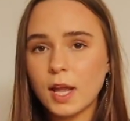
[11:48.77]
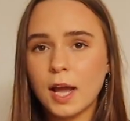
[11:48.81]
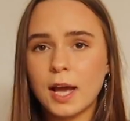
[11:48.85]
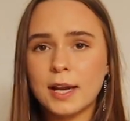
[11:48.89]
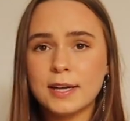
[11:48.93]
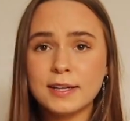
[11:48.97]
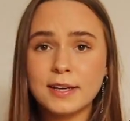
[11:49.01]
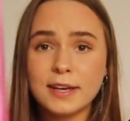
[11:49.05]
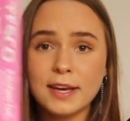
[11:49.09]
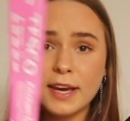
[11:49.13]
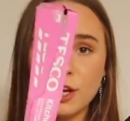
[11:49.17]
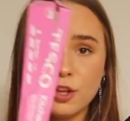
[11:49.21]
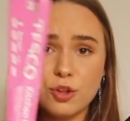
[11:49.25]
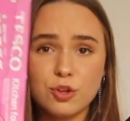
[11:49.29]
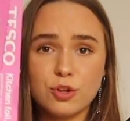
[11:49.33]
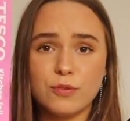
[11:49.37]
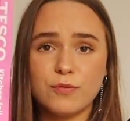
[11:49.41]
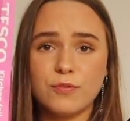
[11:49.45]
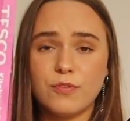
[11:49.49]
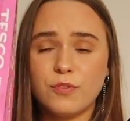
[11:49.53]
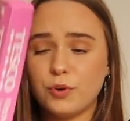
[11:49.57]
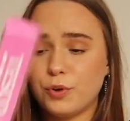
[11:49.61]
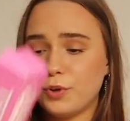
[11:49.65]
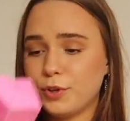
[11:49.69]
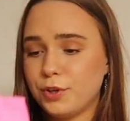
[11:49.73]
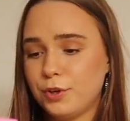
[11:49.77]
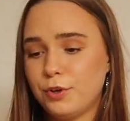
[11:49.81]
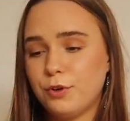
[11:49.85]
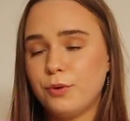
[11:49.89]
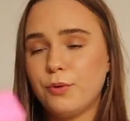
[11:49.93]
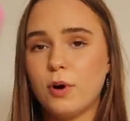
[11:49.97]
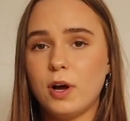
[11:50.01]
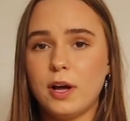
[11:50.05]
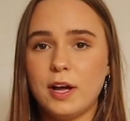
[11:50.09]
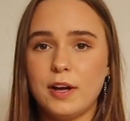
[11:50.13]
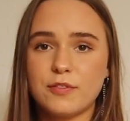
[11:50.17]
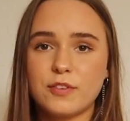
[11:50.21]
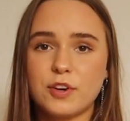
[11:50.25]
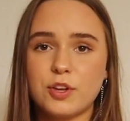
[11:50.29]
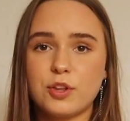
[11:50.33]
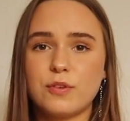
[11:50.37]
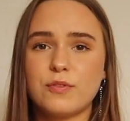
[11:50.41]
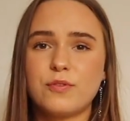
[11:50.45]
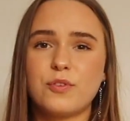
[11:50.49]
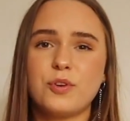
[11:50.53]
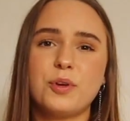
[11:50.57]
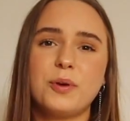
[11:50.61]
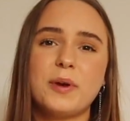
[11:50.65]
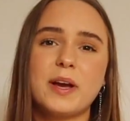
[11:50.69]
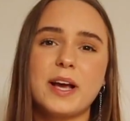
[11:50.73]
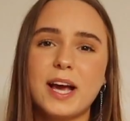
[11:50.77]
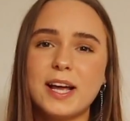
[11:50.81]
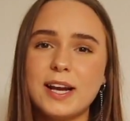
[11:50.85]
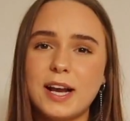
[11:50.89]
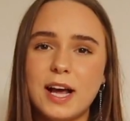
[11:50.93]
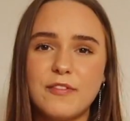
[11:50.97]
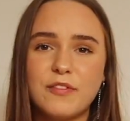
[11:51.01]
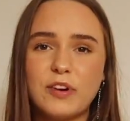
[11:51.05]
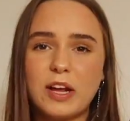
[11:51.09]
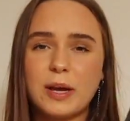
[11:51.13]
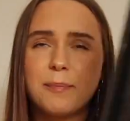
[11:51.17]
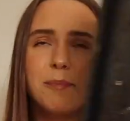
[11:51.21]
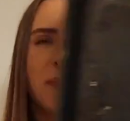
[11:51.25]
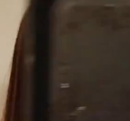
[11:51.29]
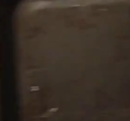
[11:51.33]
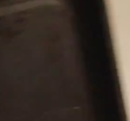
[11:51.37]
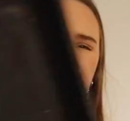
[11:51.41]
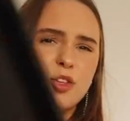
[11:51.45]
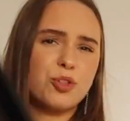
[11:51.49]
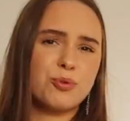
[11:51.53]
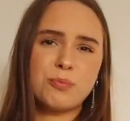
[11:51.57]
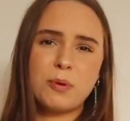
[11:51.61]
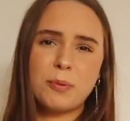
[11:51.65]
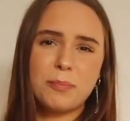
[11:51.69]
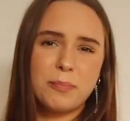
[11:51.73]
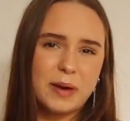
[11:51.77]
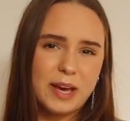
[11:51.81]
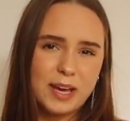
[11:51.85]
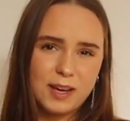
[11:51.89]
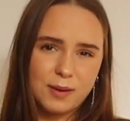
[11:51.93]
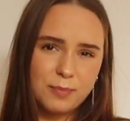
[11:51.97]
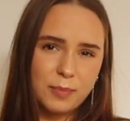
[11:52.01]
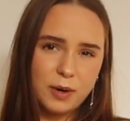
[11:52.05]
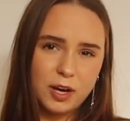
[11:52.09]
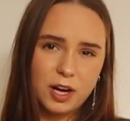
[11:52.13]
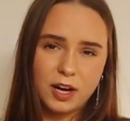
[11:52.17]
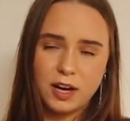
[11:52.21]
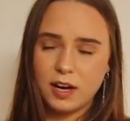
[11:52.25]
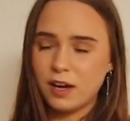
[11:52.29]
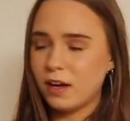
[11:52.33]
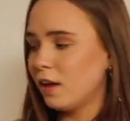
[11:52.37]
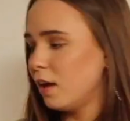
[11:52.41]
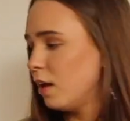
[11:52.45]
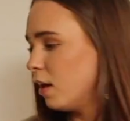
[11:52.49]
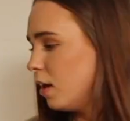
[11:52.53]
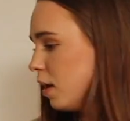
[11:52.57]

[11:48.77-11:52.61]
and kitchen foil. I have kitchen foil. You can have like parchment paper,